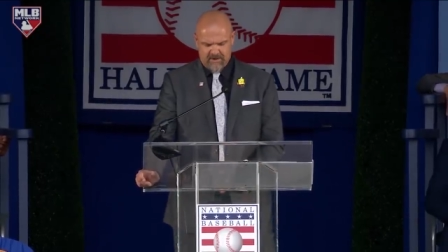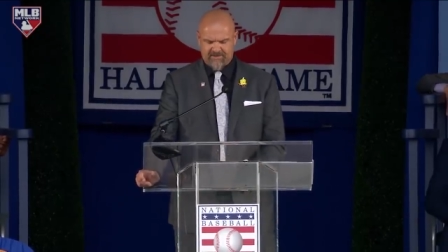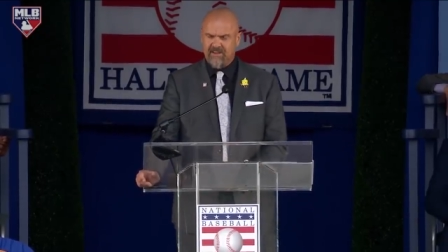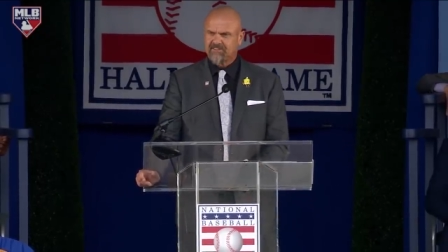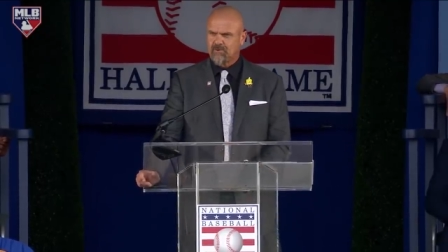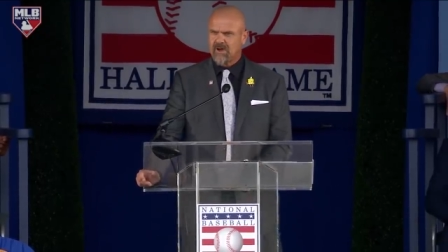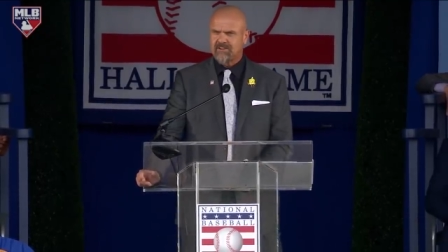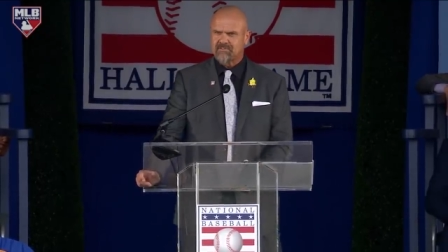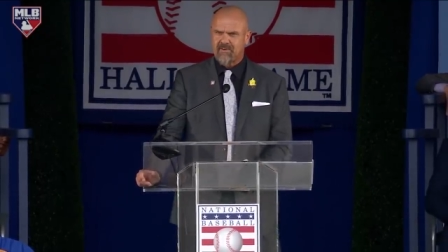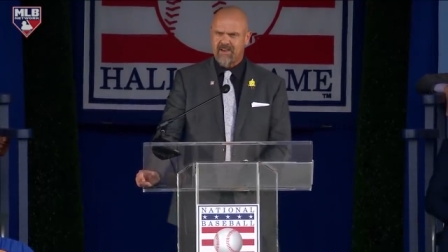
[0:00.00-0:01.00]
I thank the
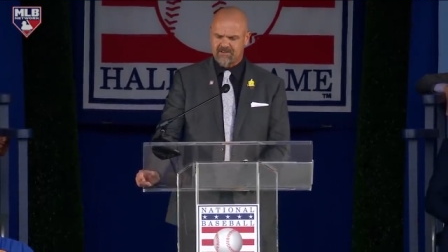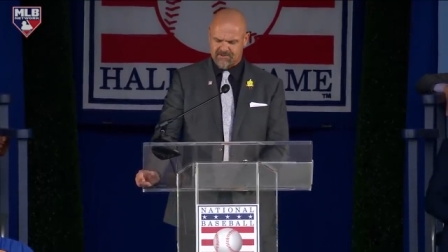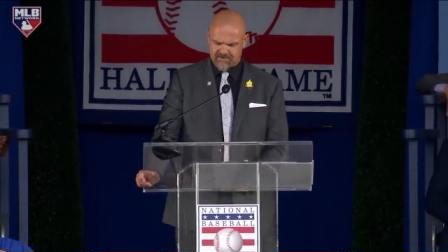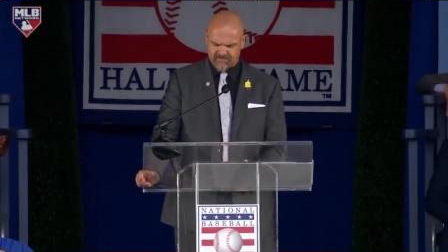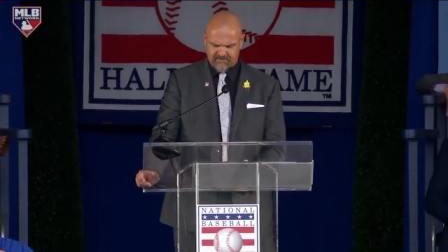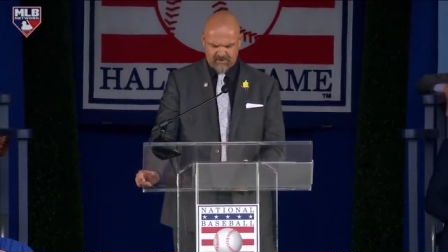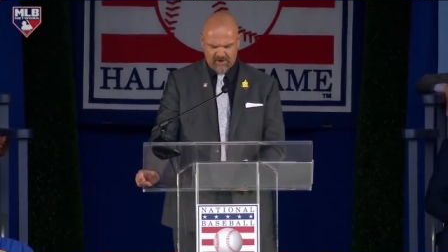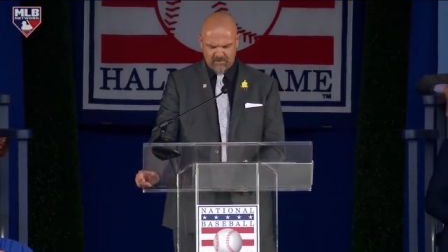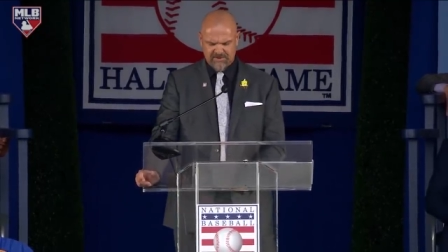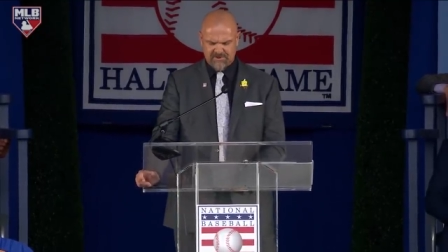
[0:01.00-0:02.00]
Rockies fans for
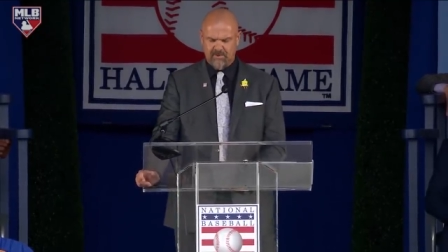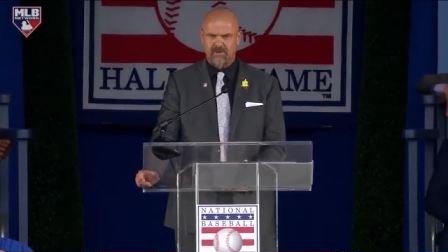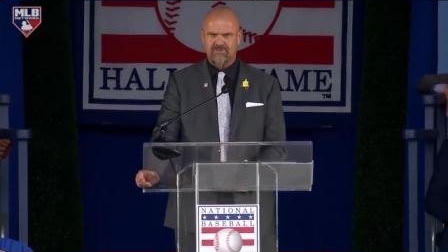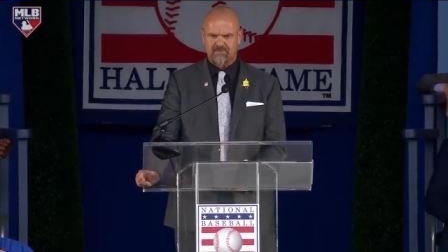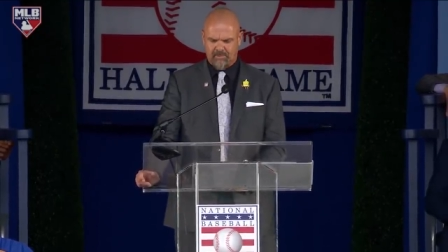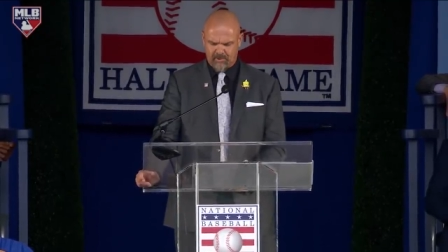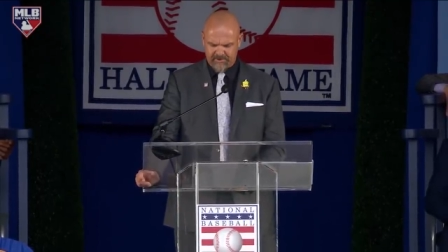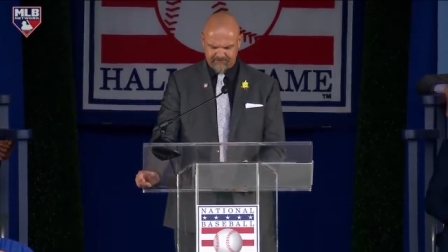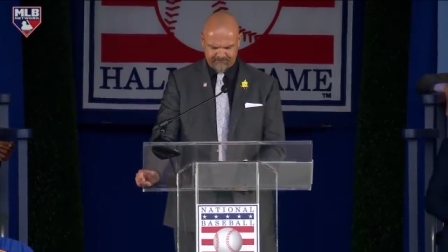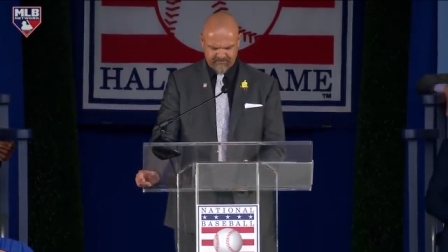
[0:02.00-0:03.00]
always showing your
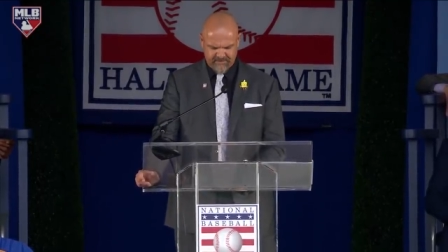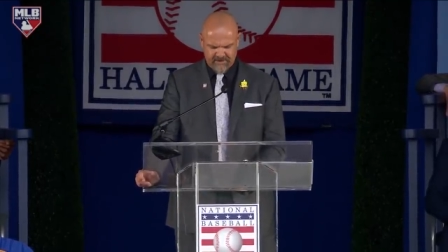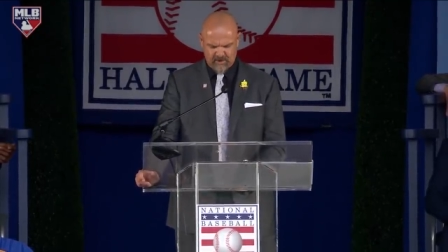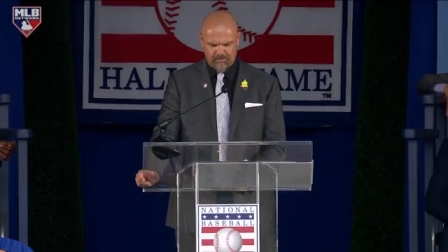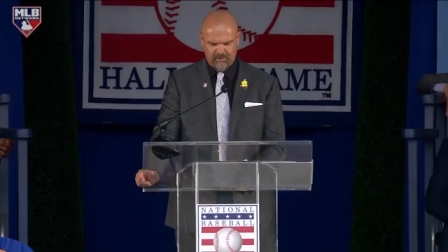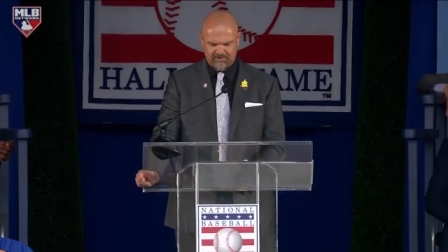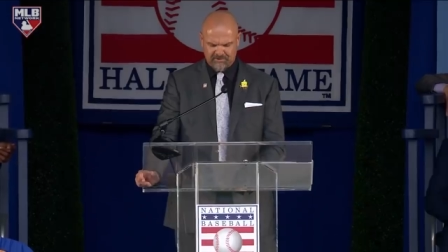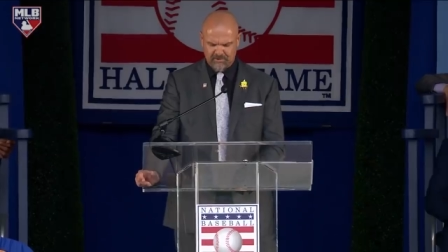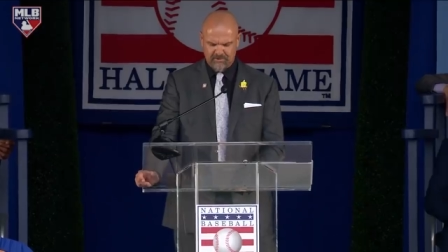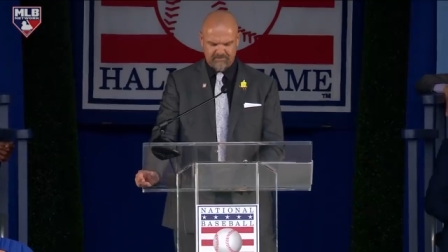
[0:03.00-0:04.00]
support, and I hope real
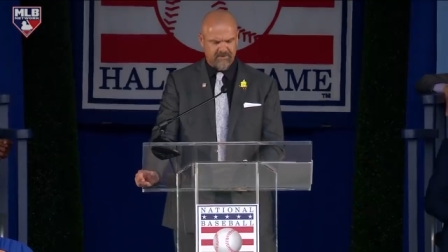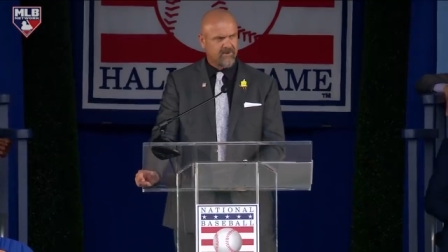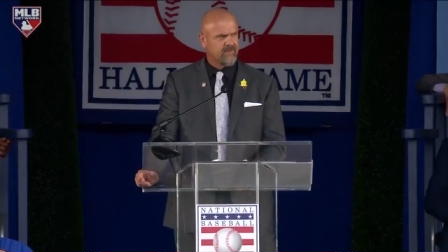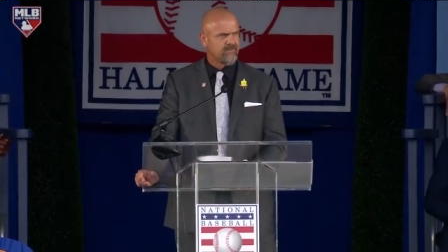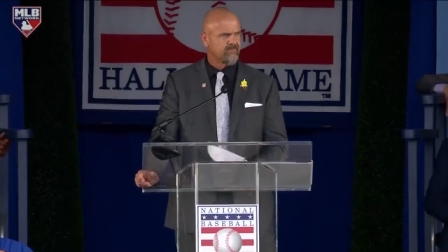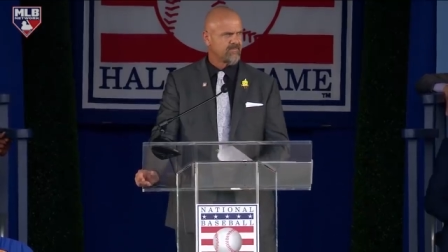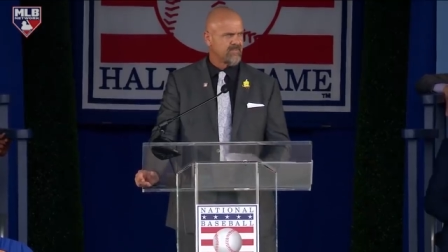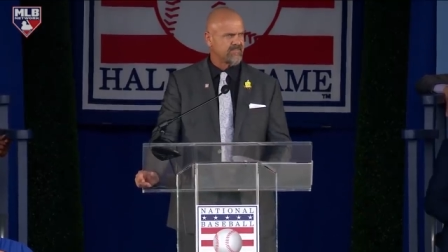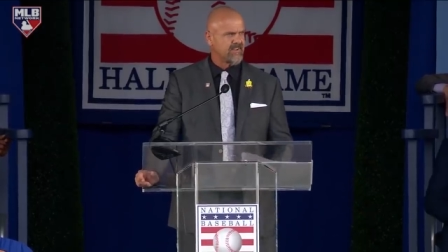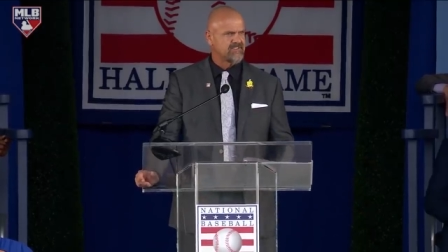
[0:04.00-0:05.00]
soon
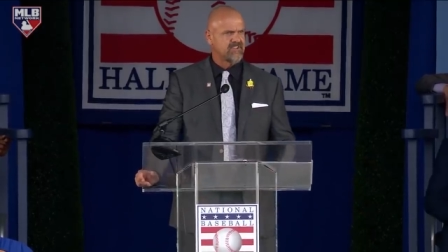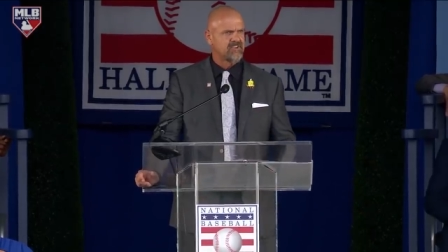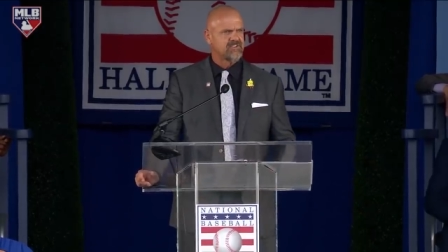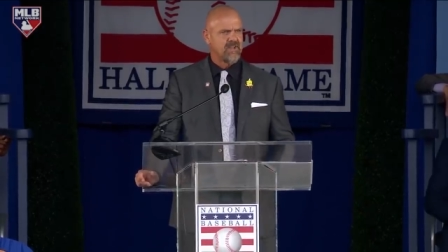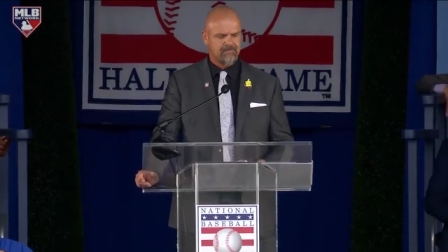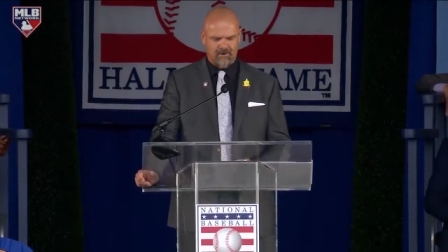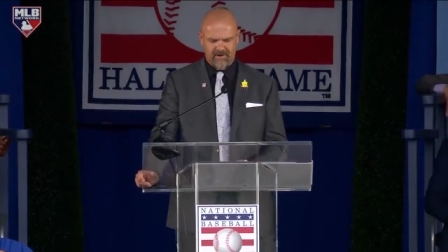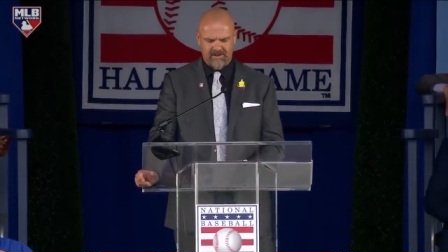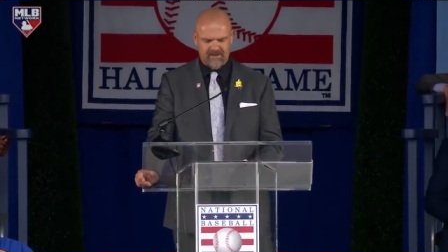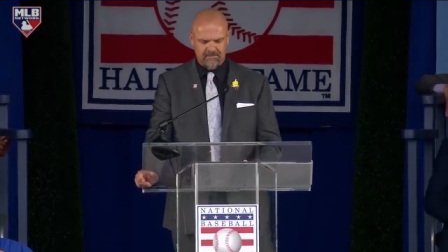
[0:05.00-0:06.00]
that that ticker tape
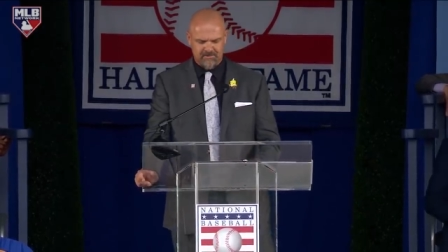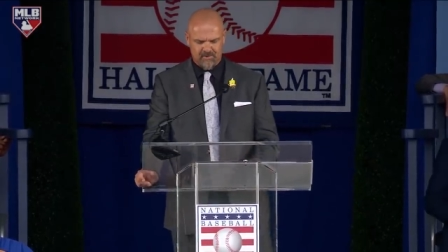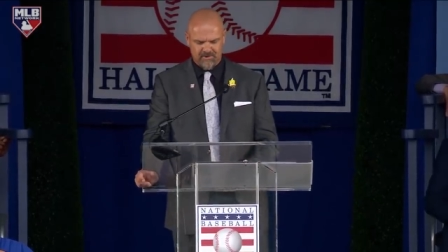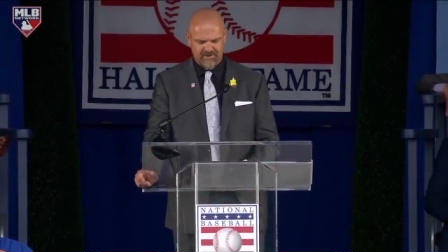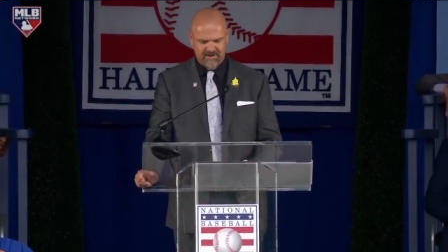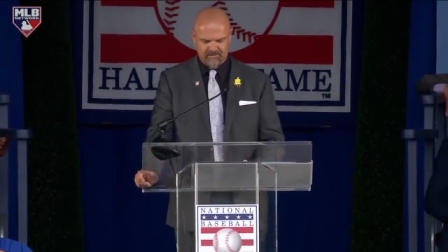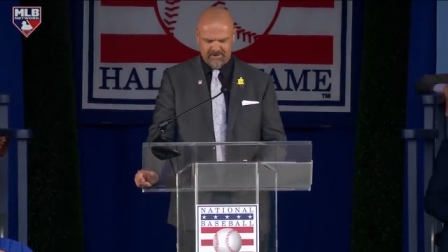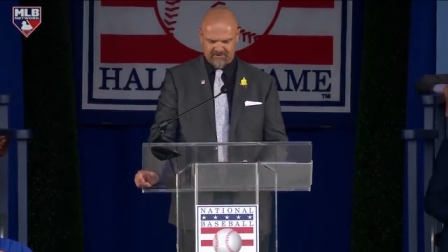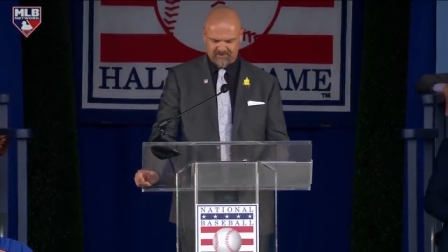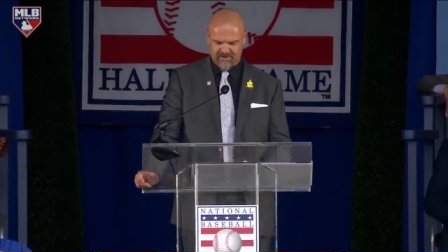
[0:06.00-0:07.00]
parade comes rolling down
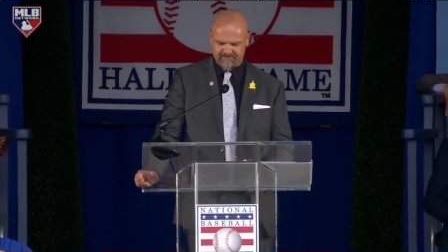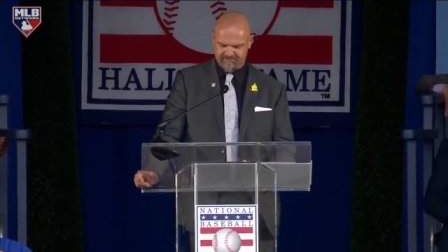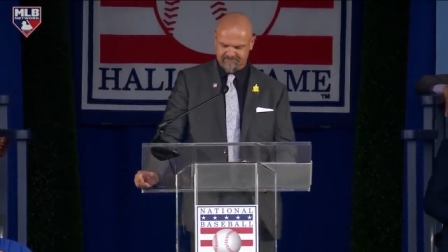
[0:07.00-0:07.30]
Blake Street.